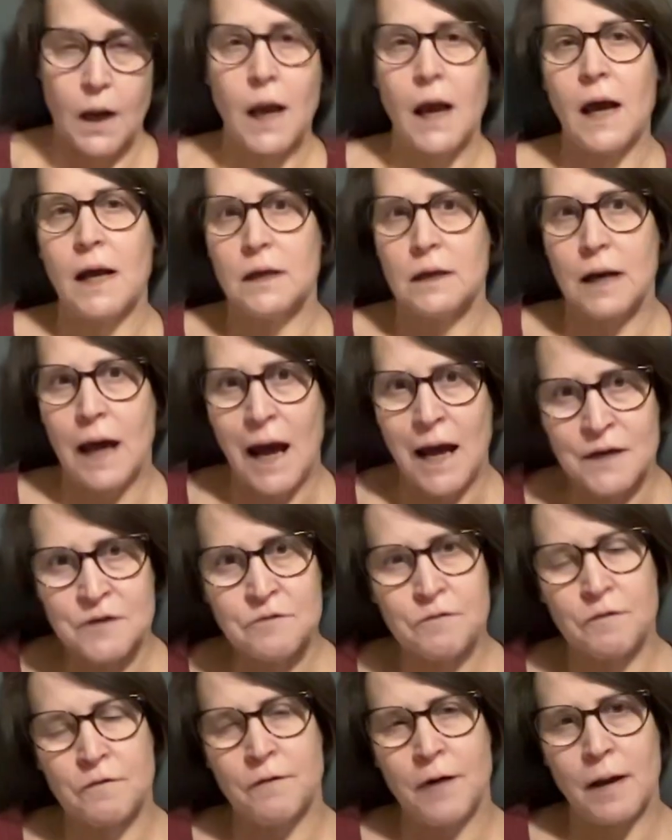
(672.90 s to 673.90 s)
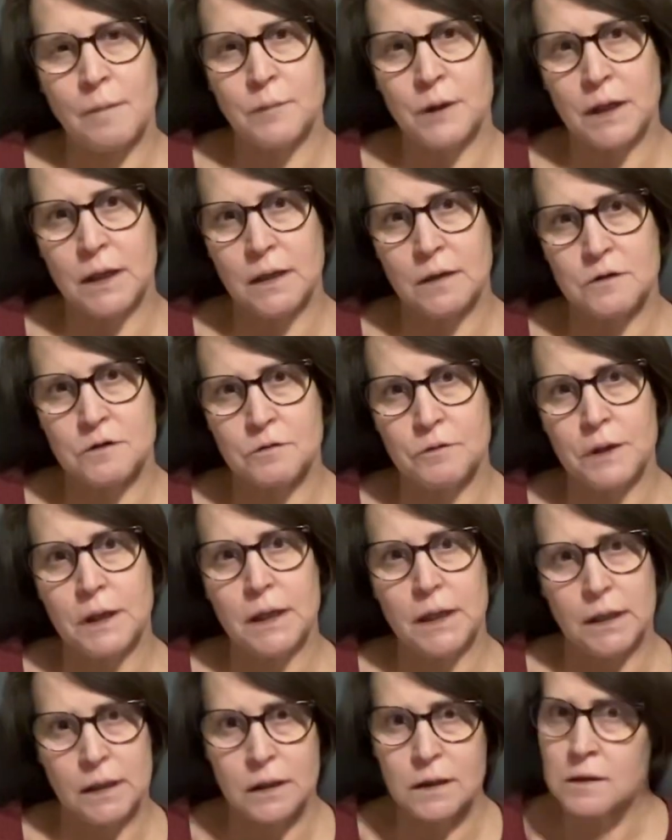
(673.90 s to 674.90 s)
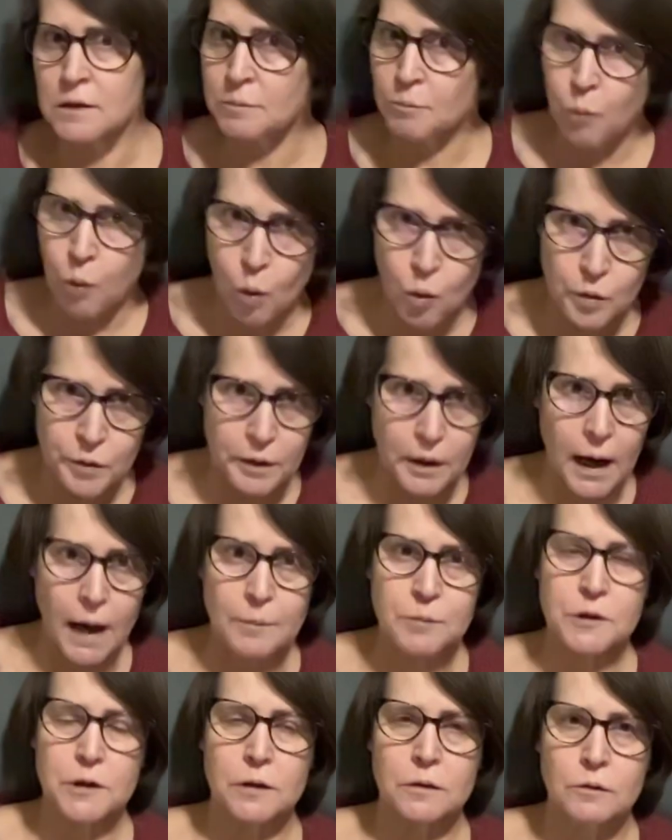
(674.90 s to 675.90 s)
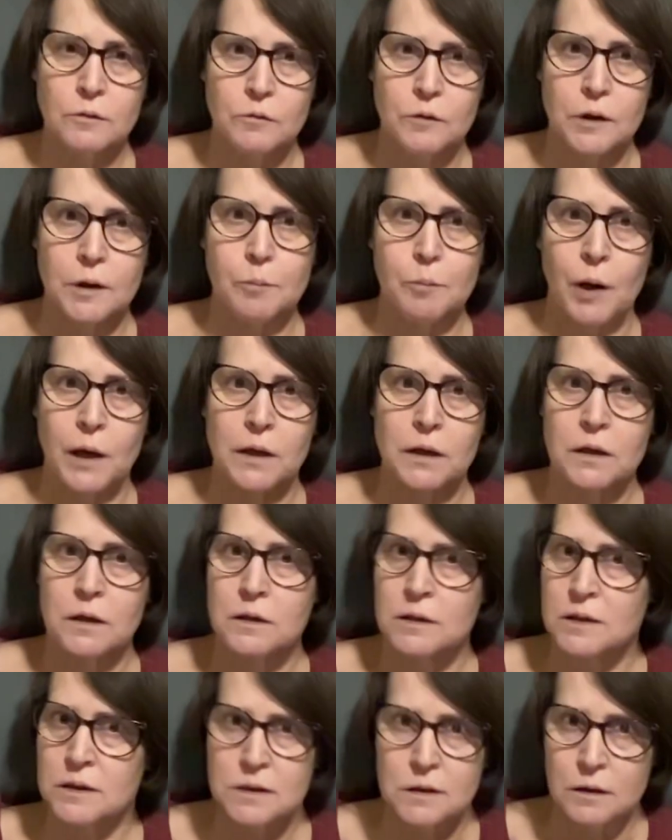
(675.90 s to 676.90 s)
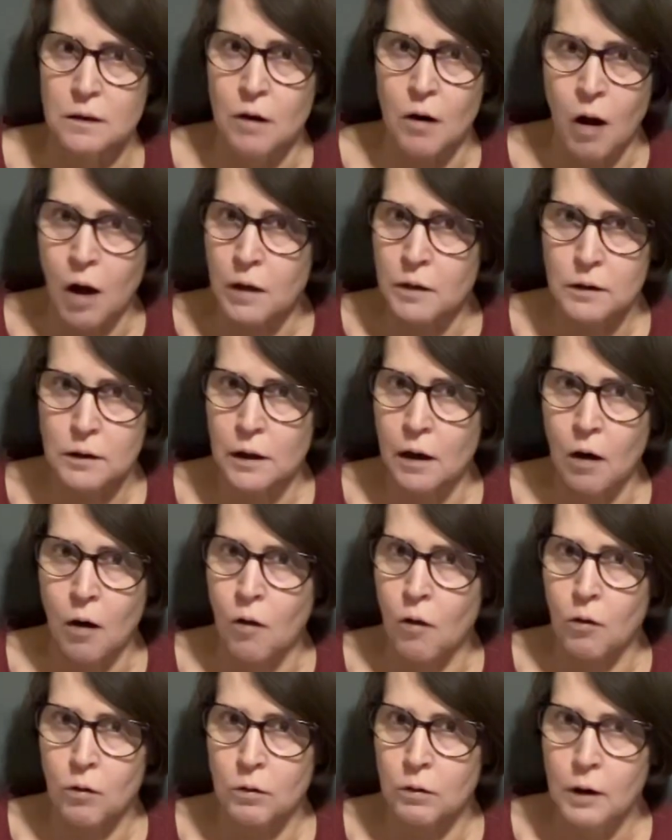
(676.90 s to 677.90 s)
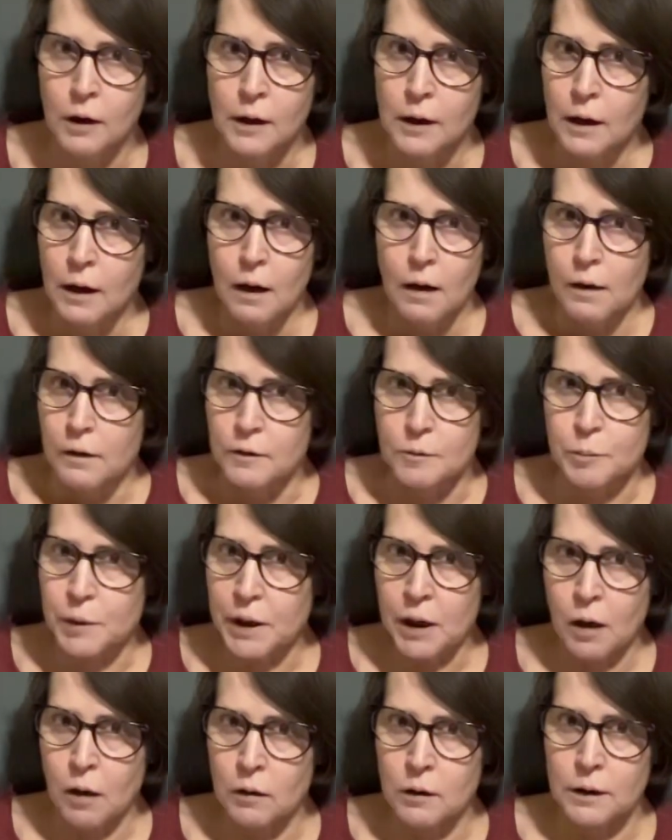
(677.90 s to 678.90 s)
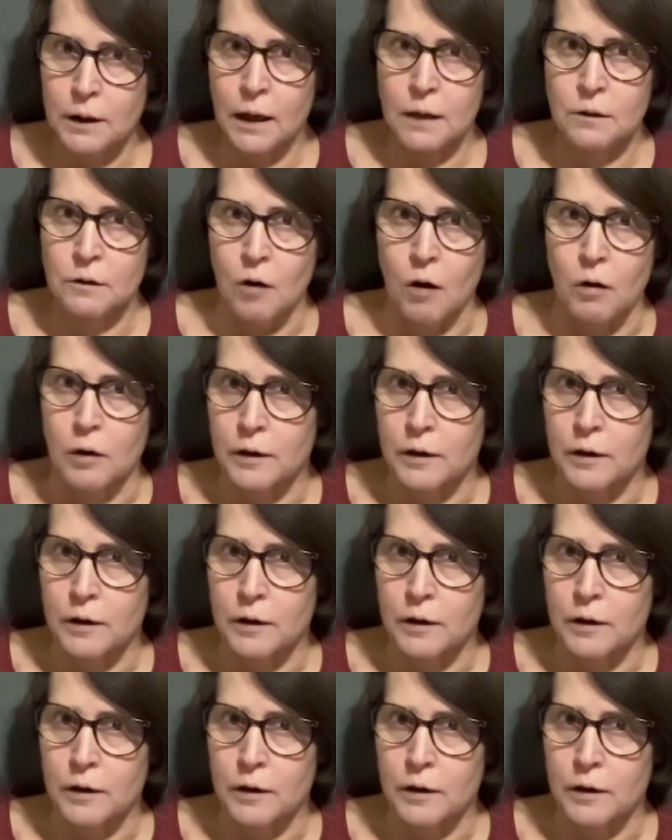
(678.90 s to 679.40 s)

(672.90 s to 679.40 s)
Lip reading: And as for family history, it is important, absolutely, but it is not the be all and end all.